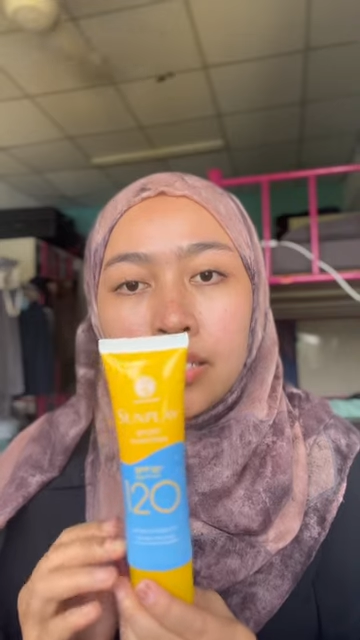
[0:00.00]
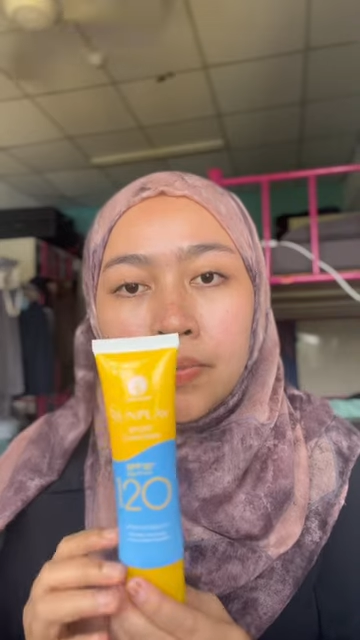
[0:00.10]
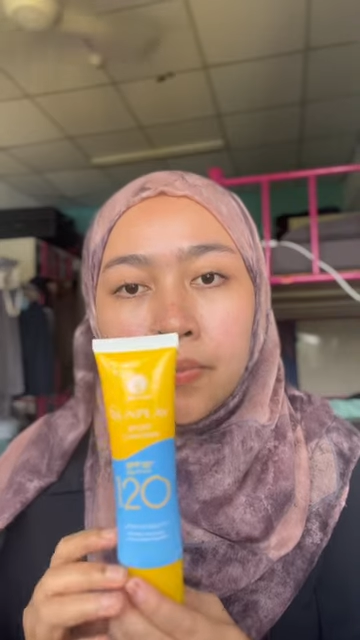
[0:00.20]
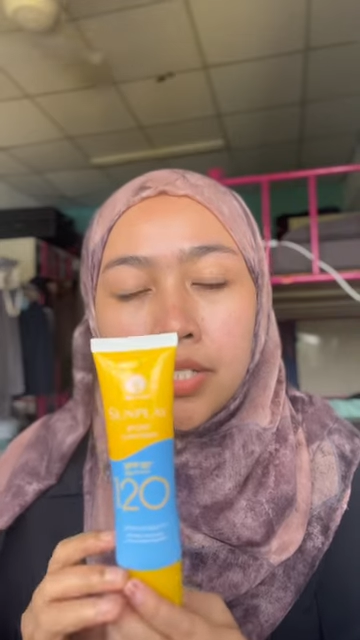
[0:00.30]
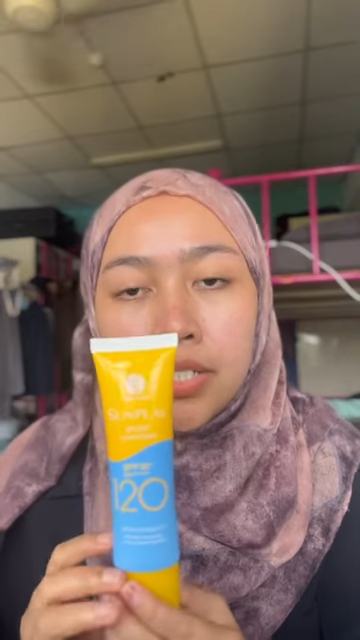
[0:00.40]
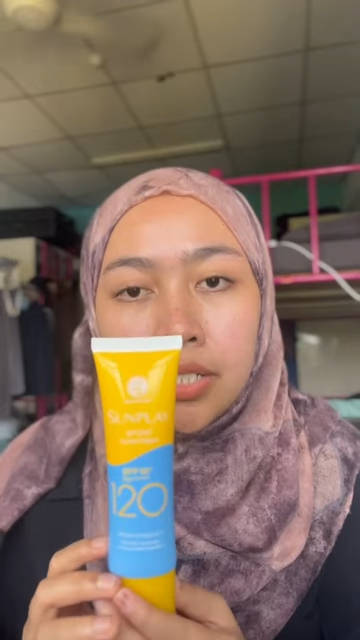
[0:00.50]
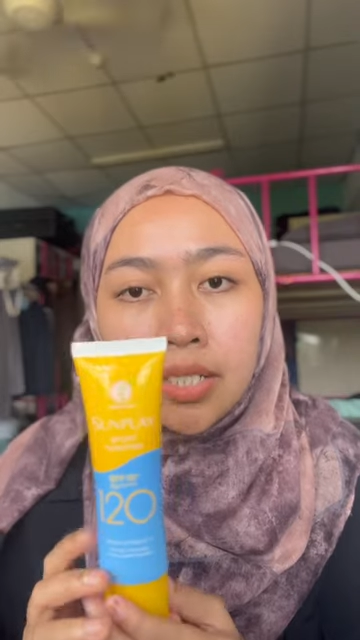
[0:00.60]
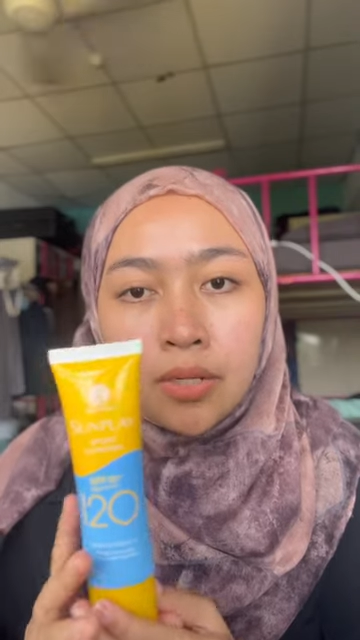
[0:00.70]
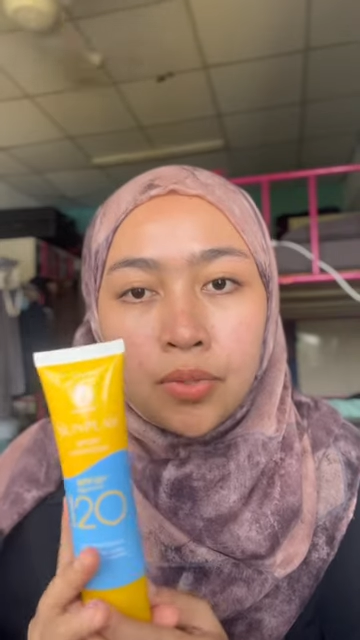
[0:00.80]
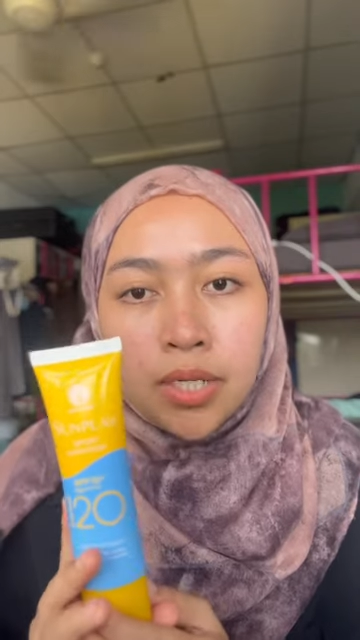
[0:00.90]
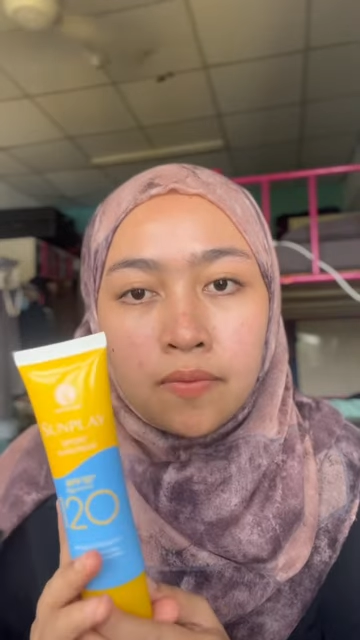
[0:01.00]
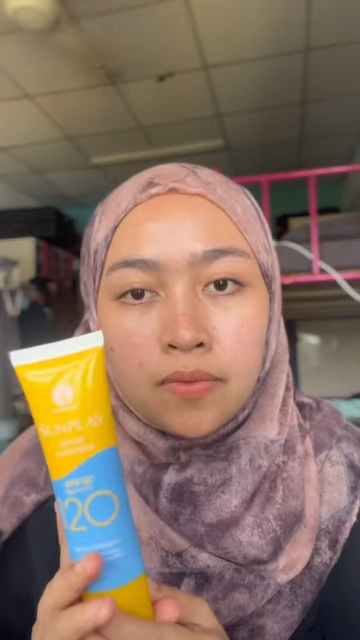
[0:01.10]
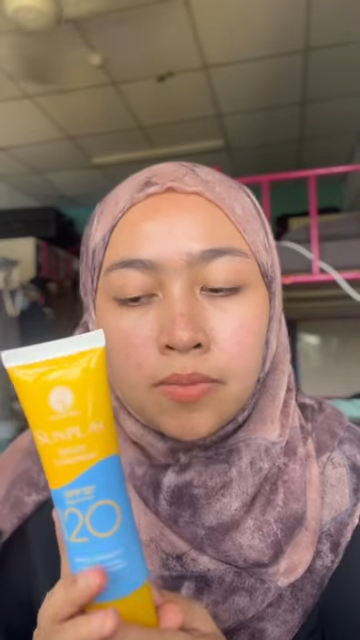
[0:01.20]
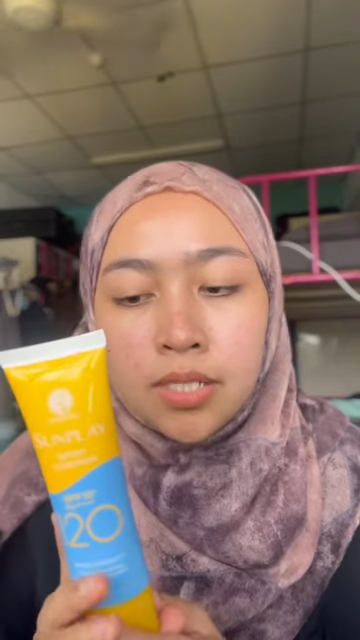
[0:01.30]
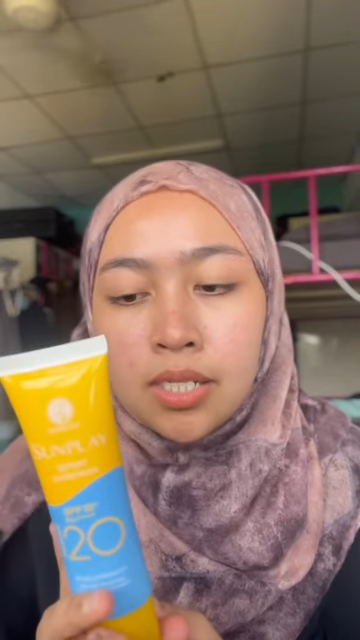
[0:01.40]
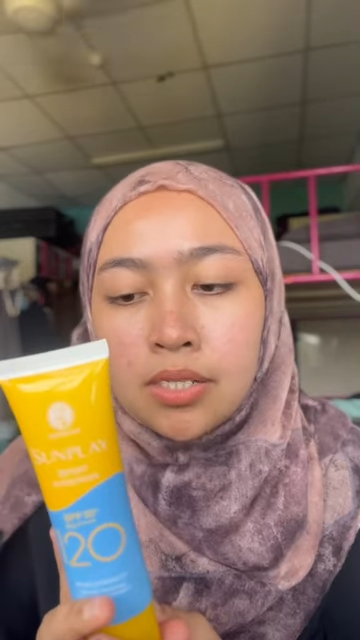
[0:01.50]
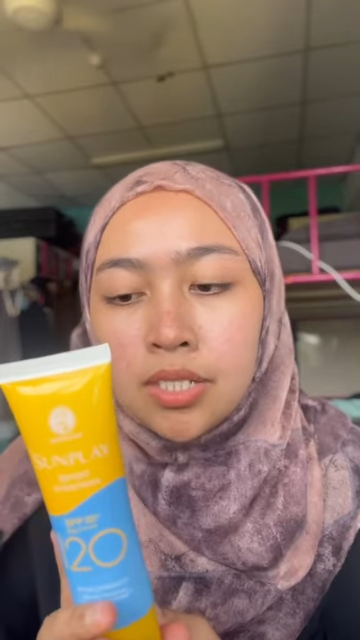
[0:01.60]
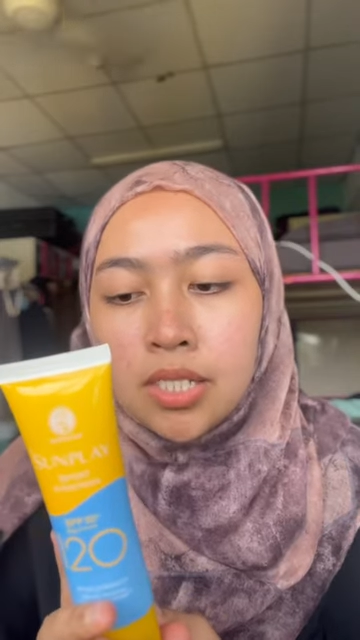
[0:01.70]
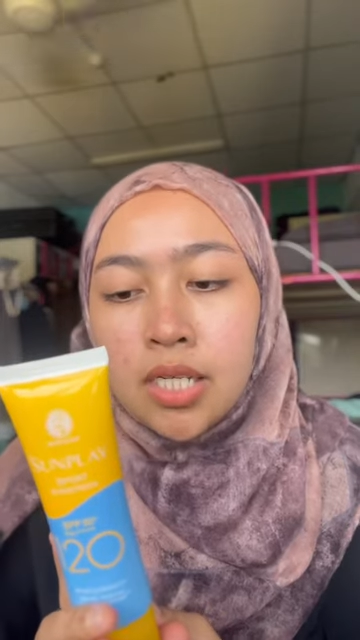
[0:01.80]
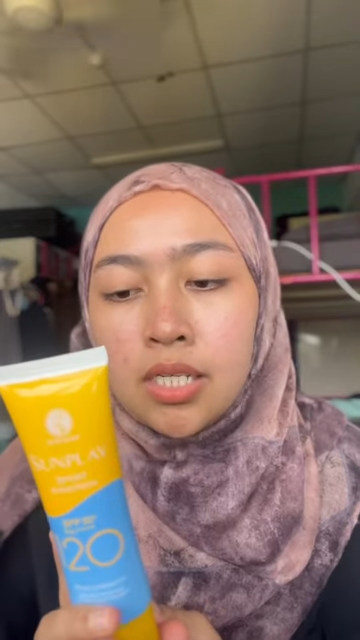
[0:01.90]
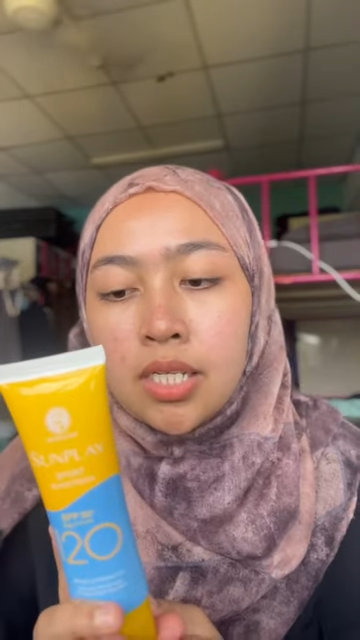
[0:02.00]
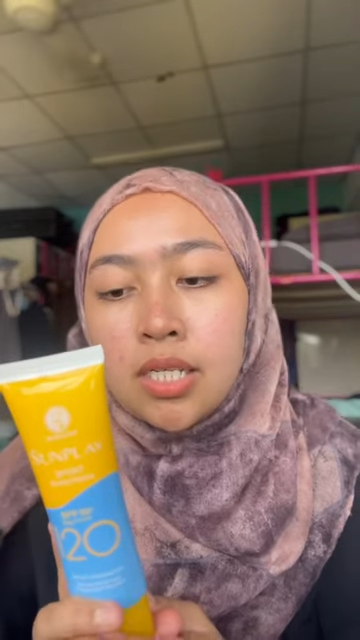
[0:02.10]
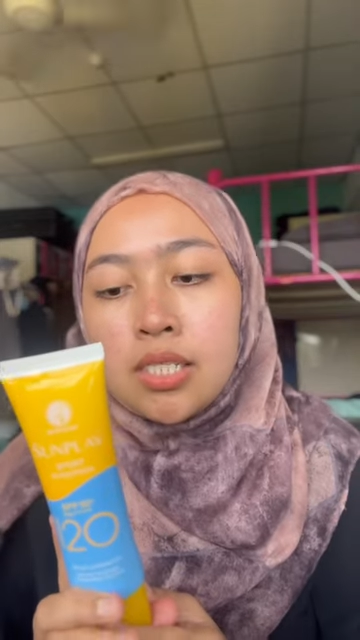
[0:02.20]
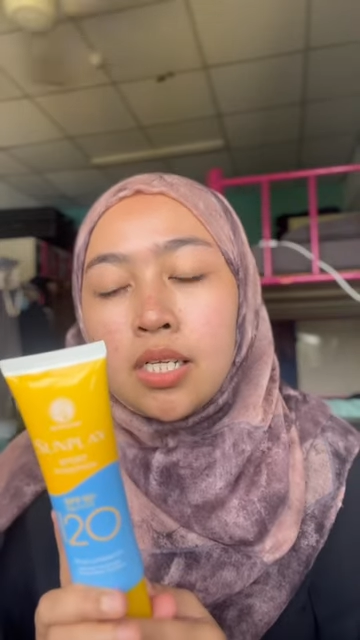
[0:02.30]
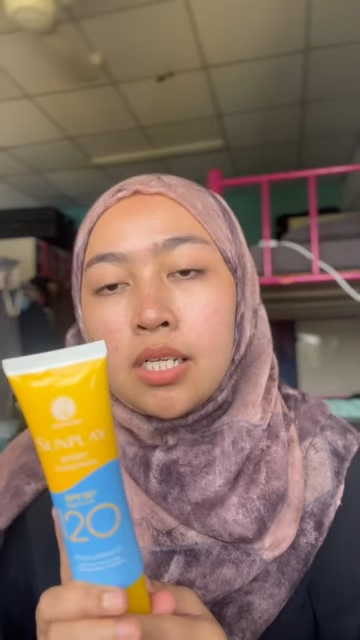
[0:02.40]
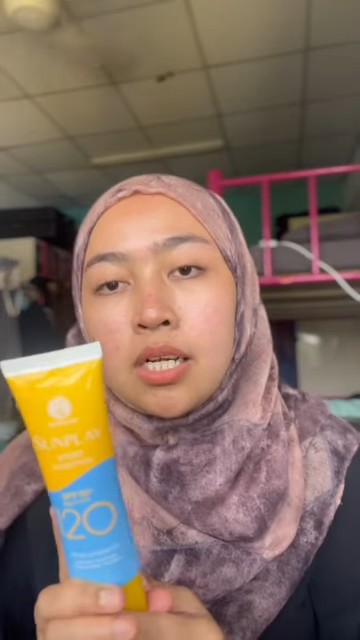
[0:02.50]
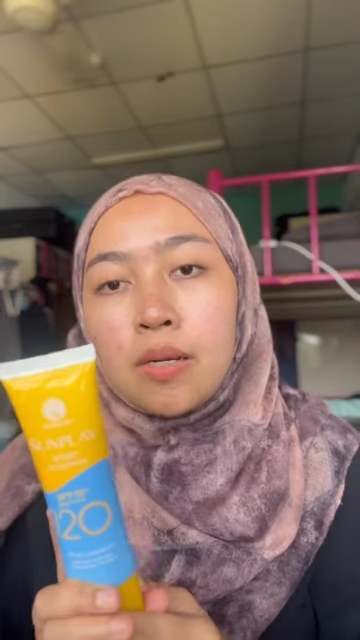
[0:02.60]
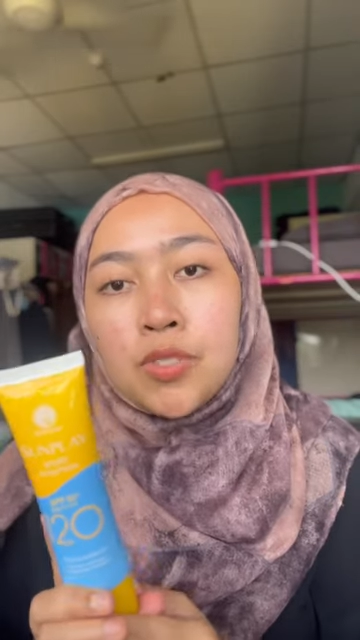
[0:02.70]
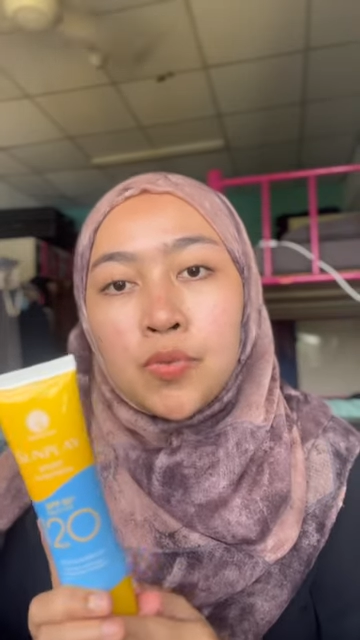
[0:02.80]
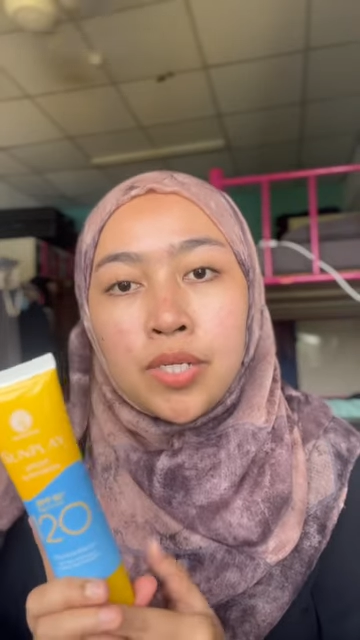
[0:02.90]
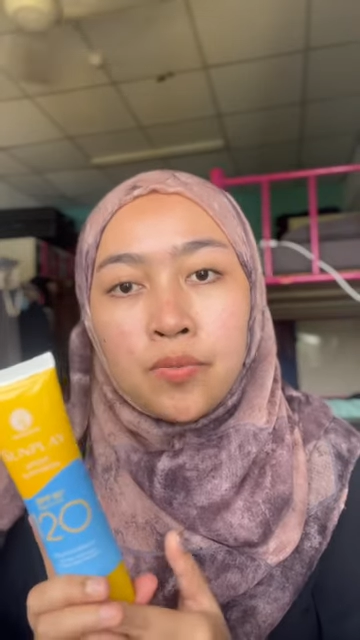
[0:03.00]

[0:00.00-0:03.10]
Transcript: special that we have from the sunscreen is it comes with